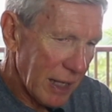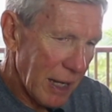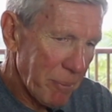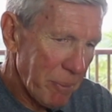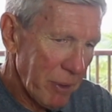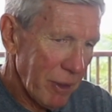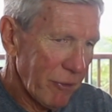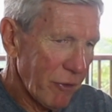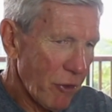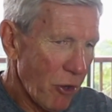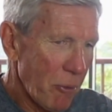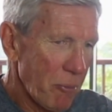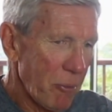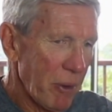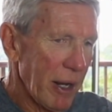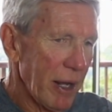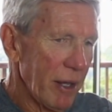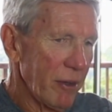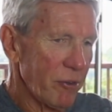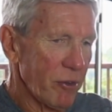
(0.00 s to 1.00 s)
couple of
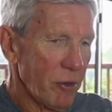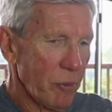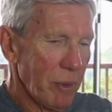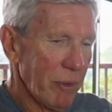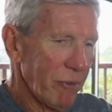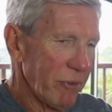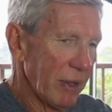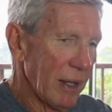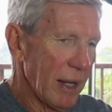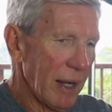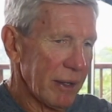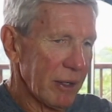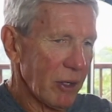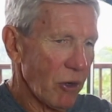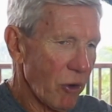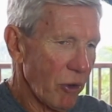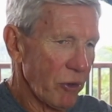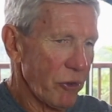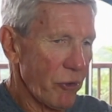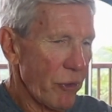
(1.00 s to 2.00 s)
Comrades and we've
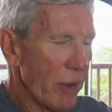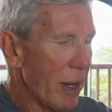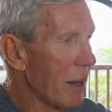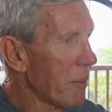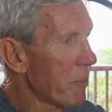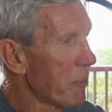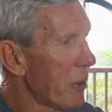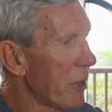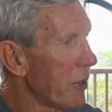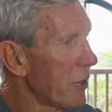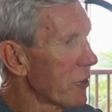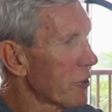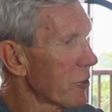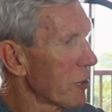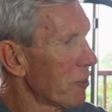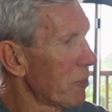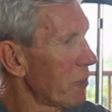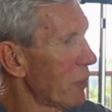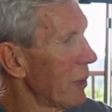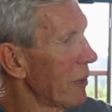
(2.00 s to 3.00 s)
gone through our
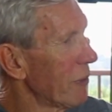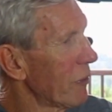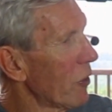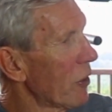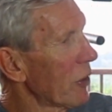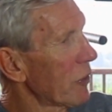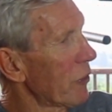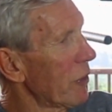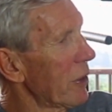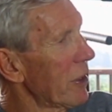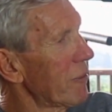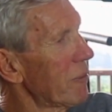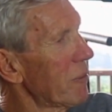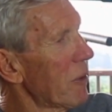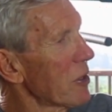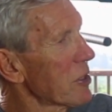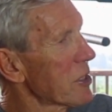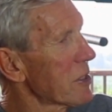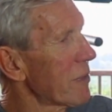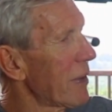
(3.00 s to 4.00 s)
apprenticeship and we've got rid of
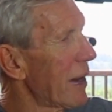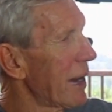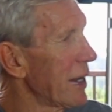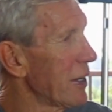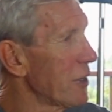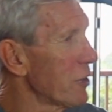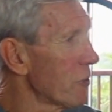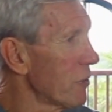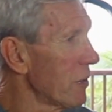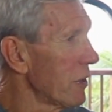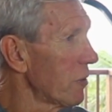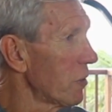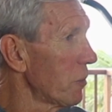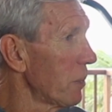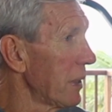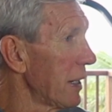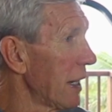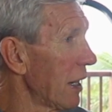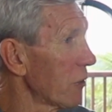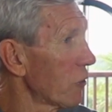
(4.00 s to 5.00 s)
most of our injuries and
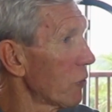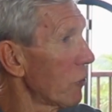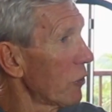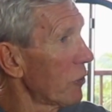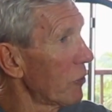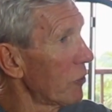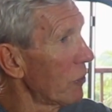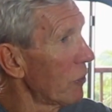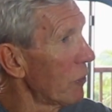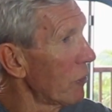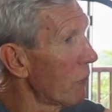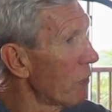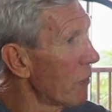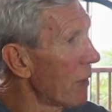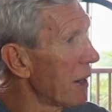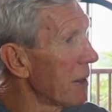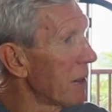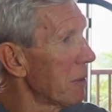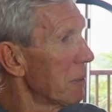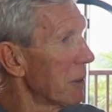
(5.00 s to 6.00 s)
we're now starting to
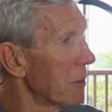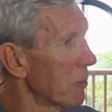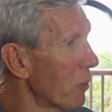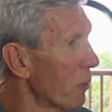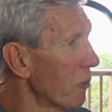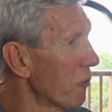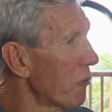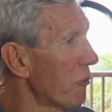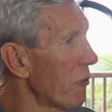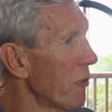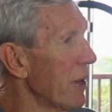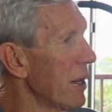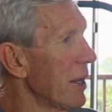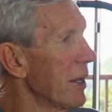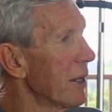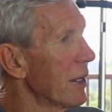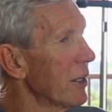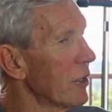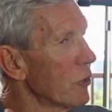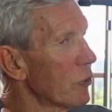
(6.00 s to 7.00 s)
run a bit more
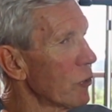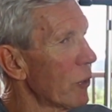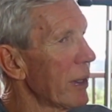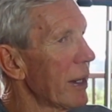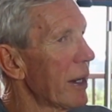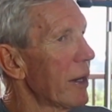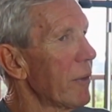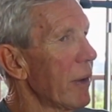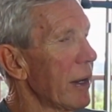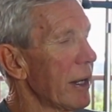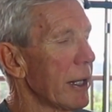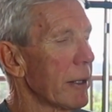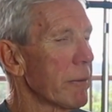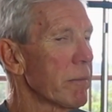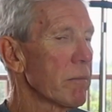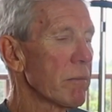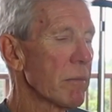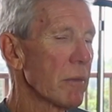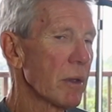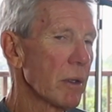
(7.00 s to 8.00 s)
free and enjoy our running,
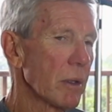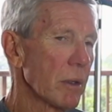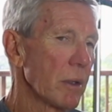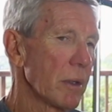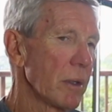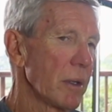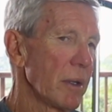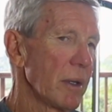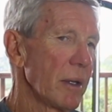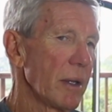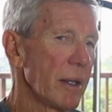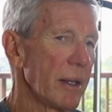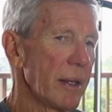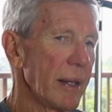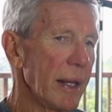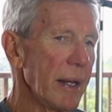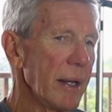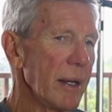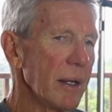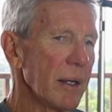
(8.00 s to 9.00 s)

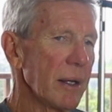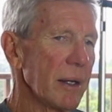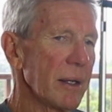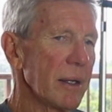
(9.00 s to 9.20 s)
then